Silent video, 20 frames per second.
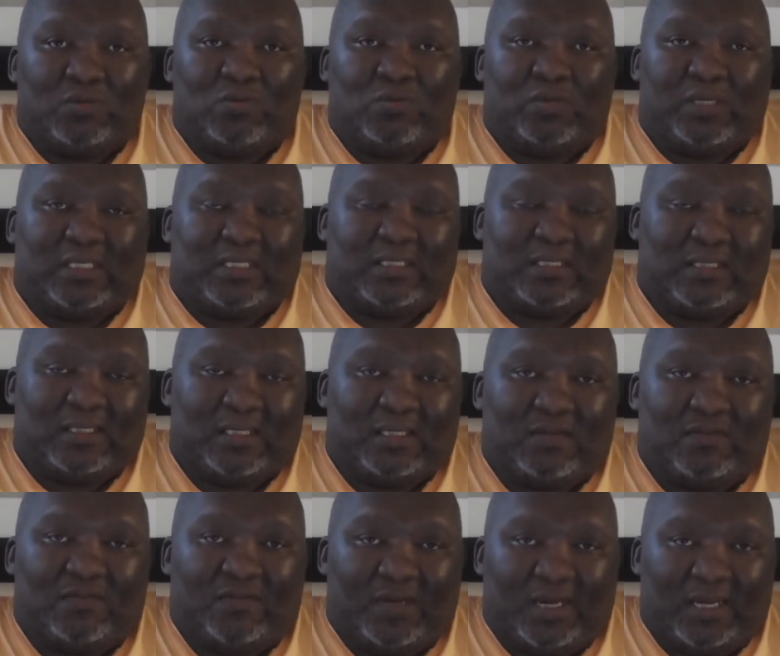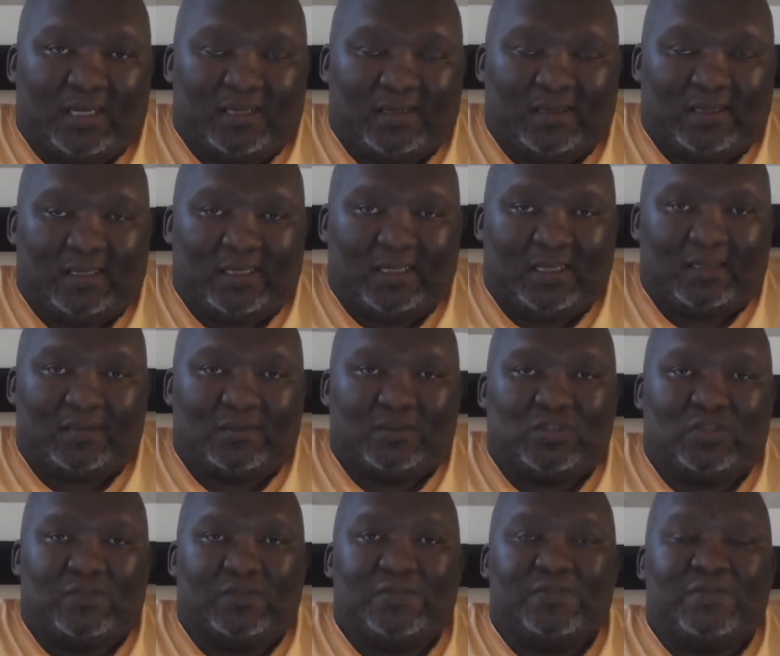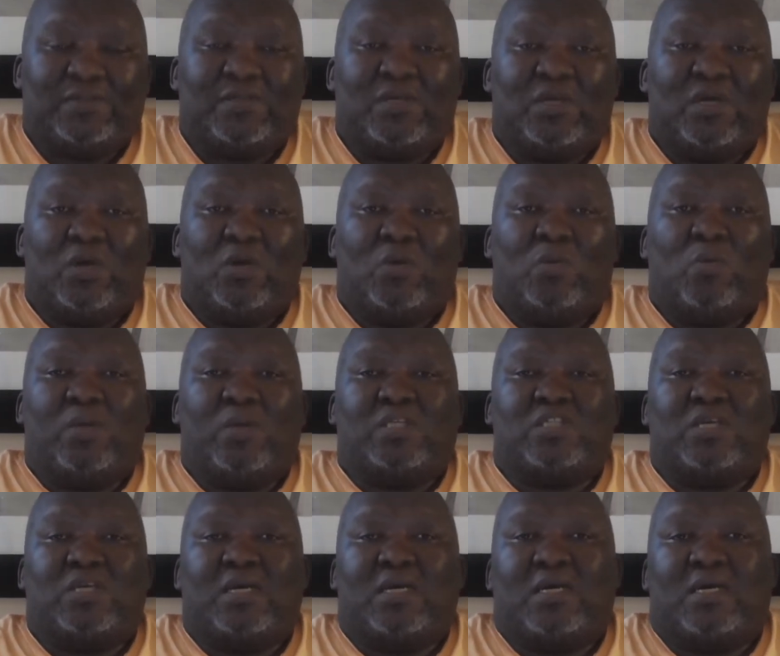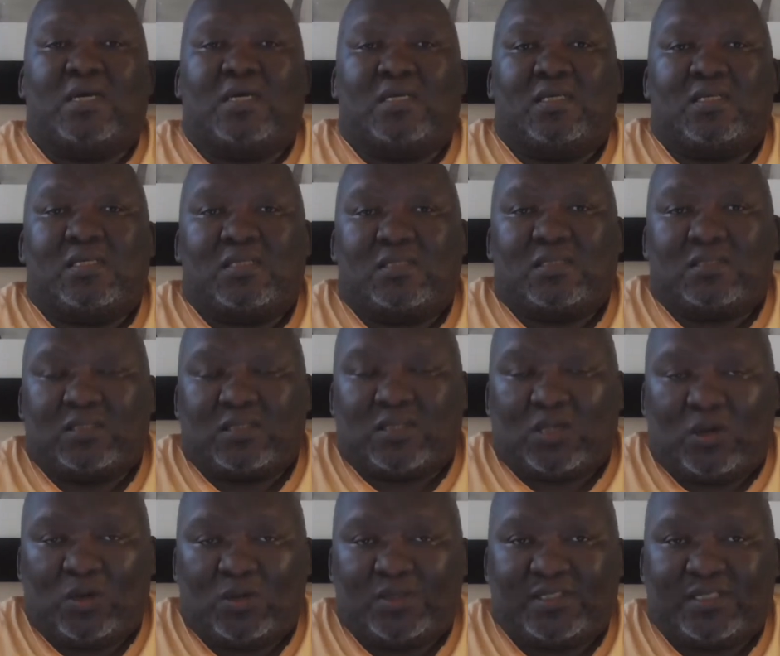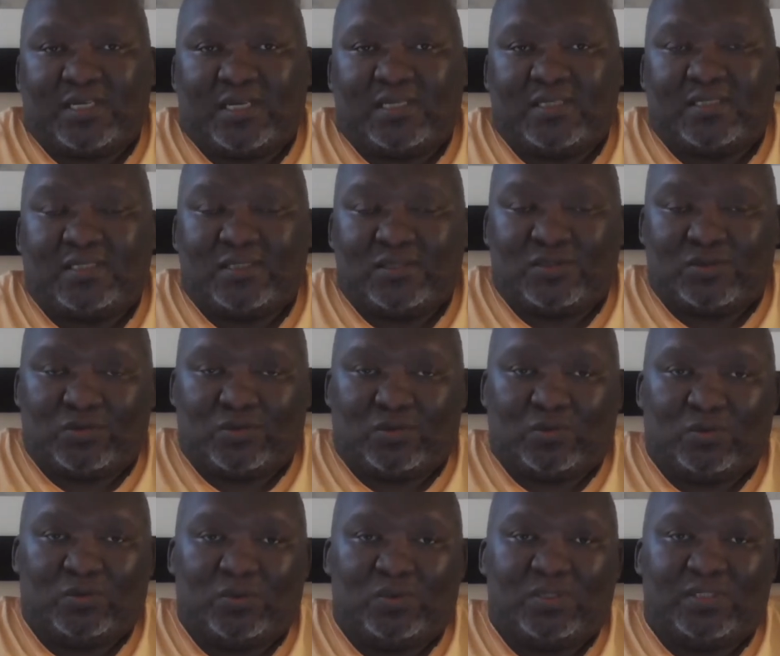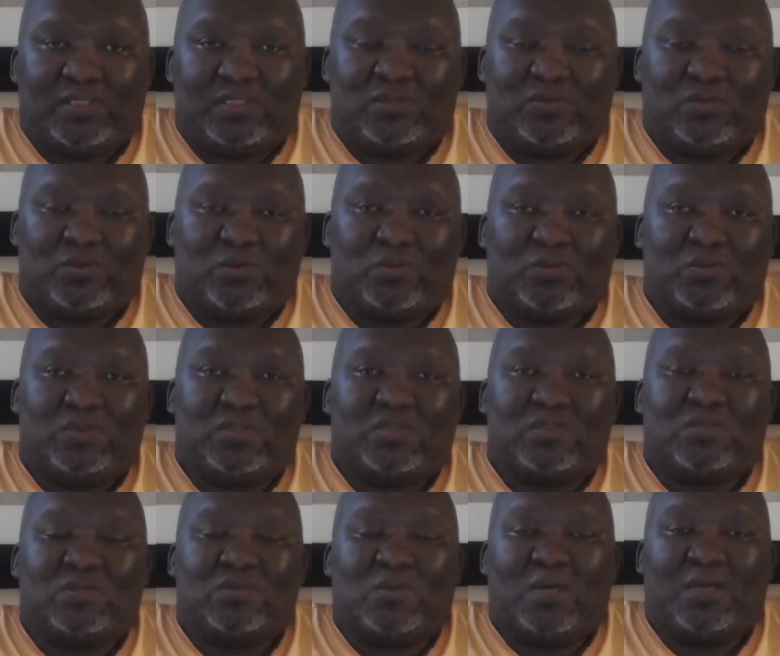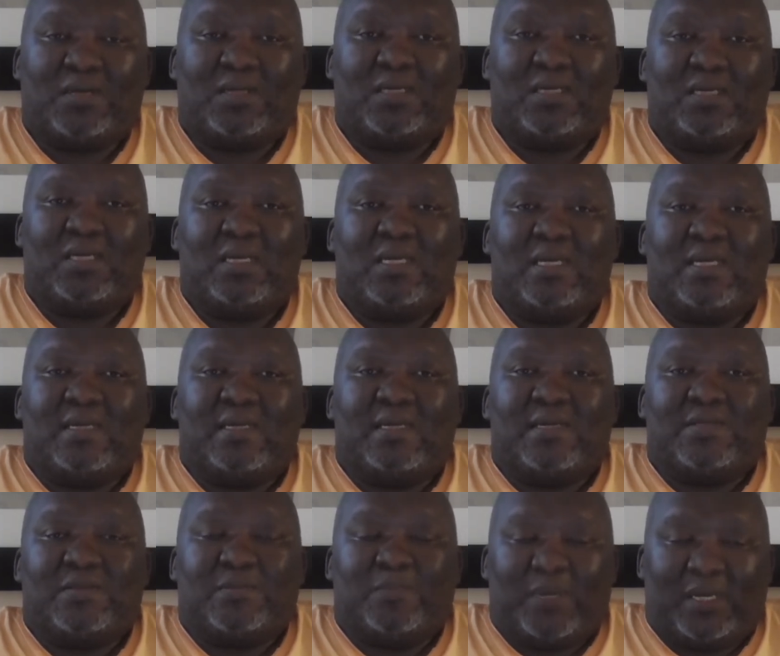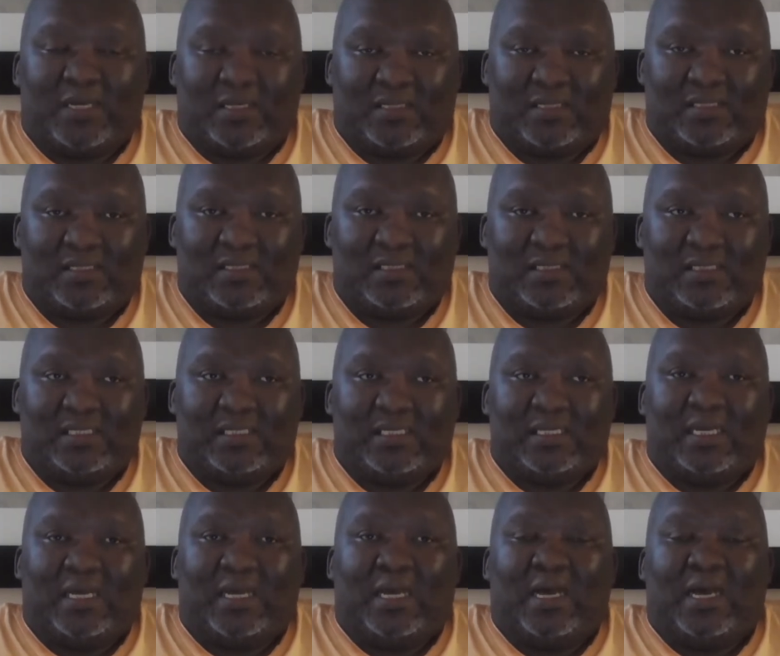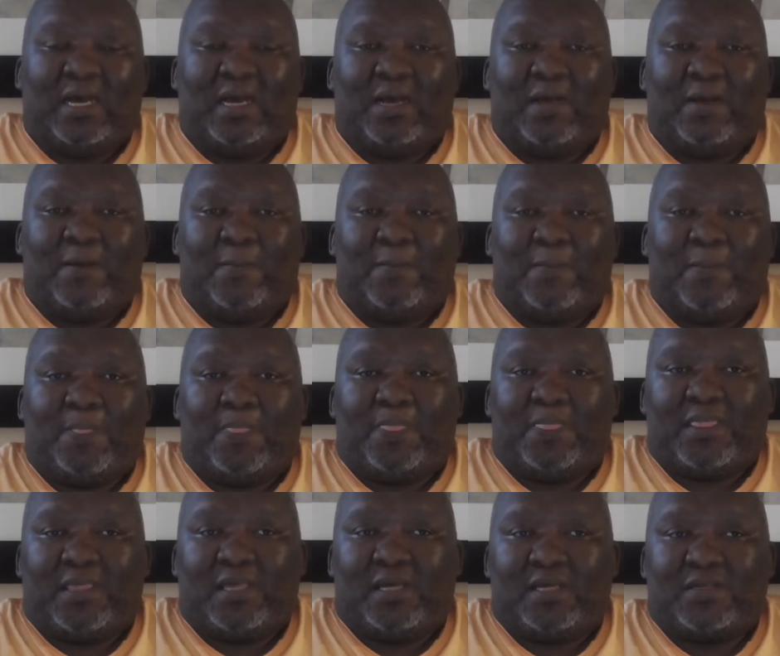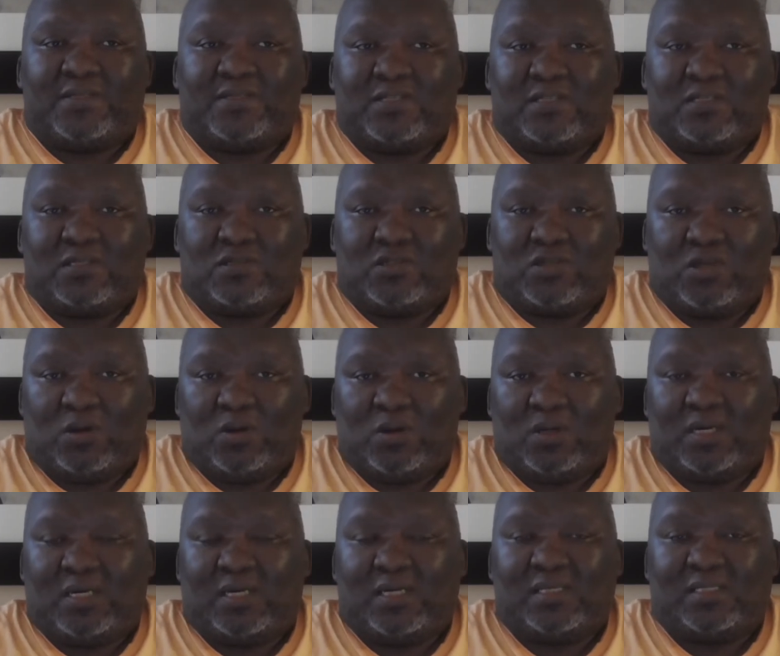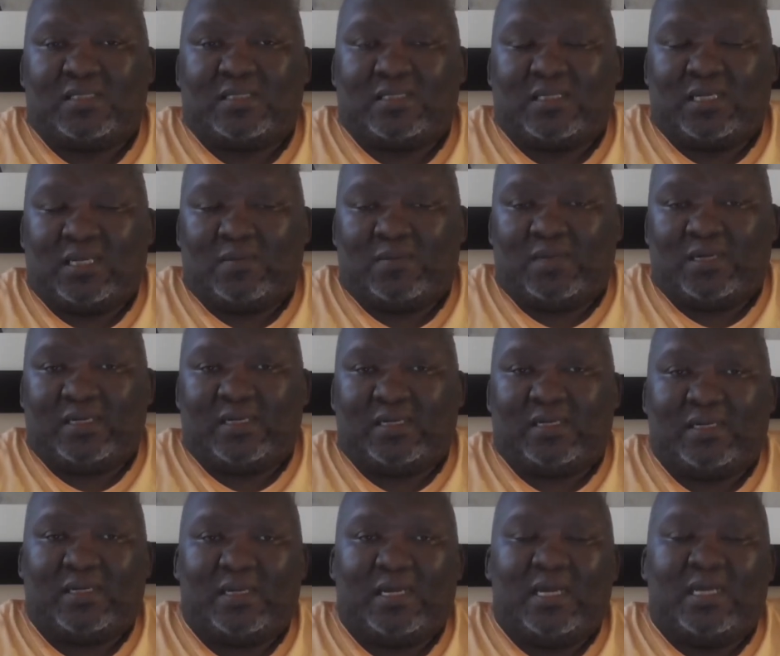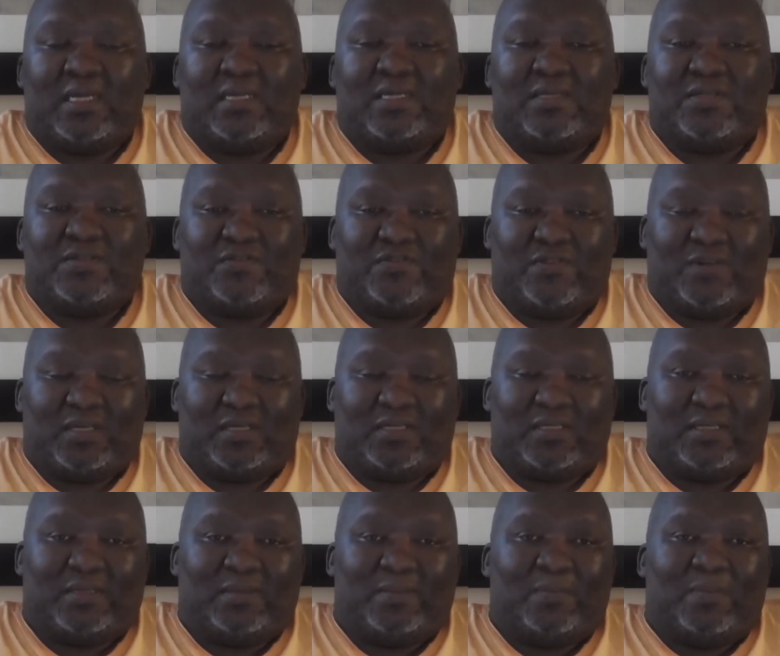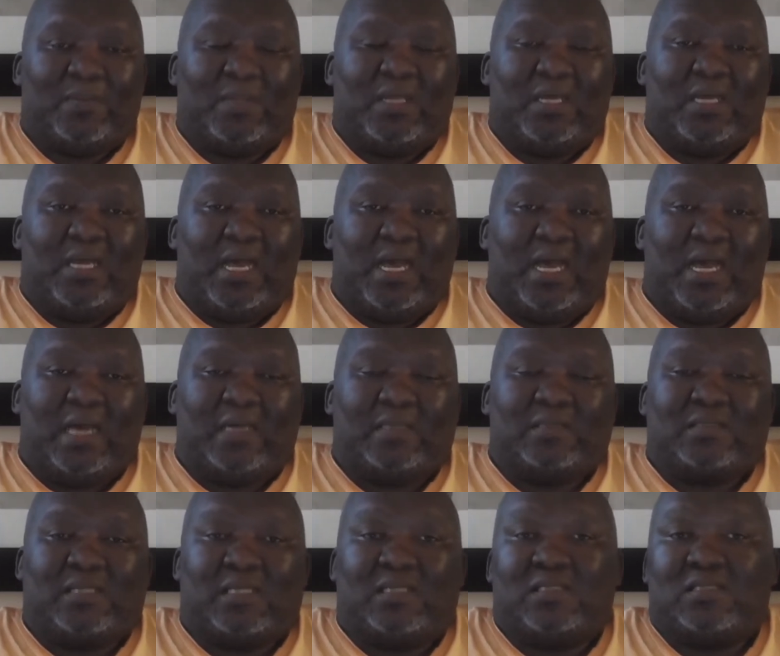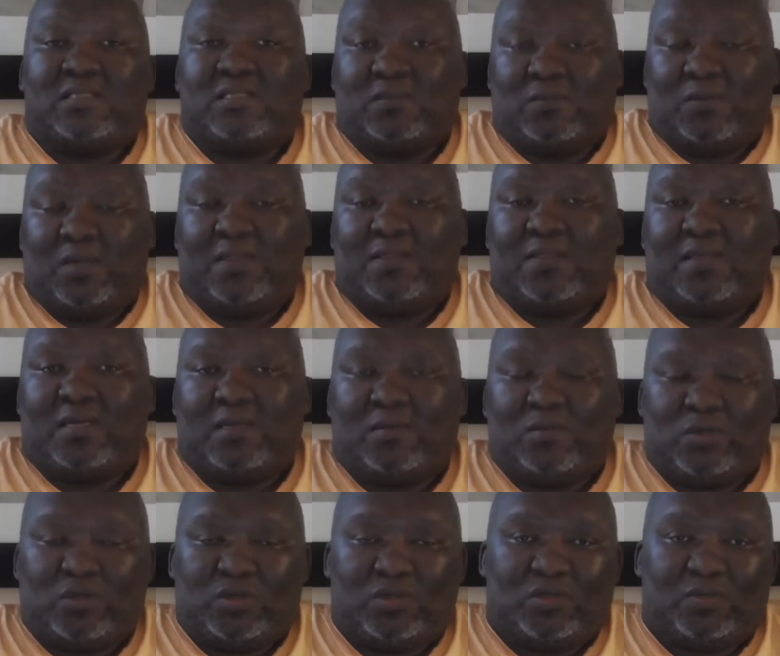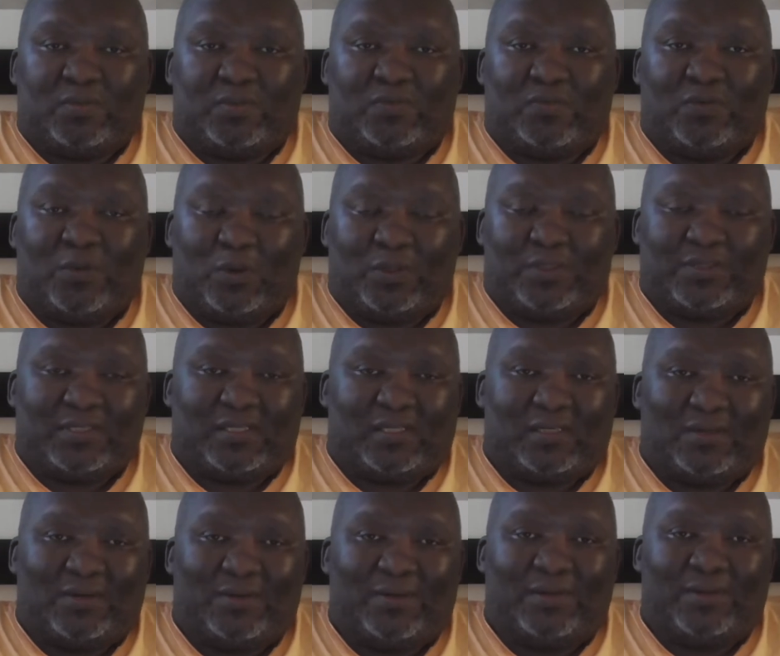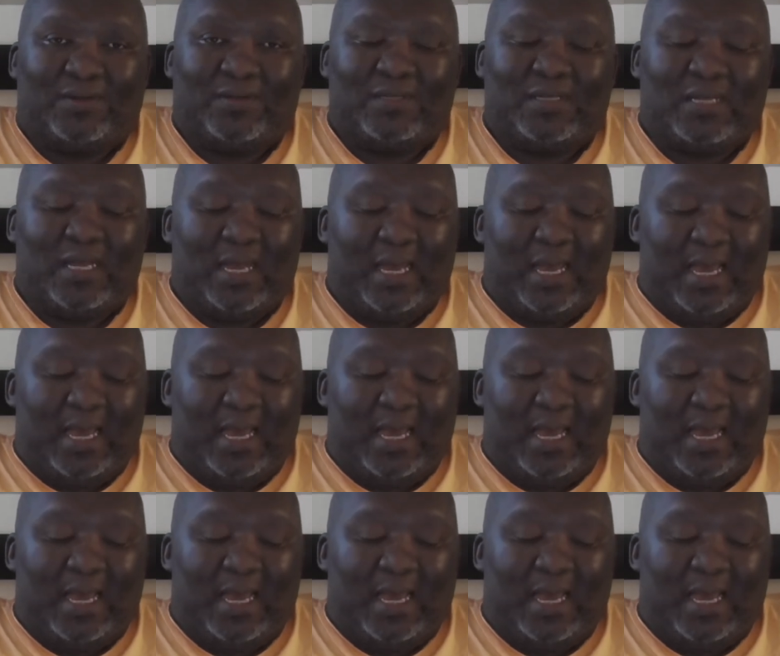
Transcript: written in vernacular languages, which are Xhosa, isiZulu, isiSotho, isiTswana, isiPedi, isiTsonga, isiNdebele, nesiVenda. And that is the one that I'm going to be focusing on.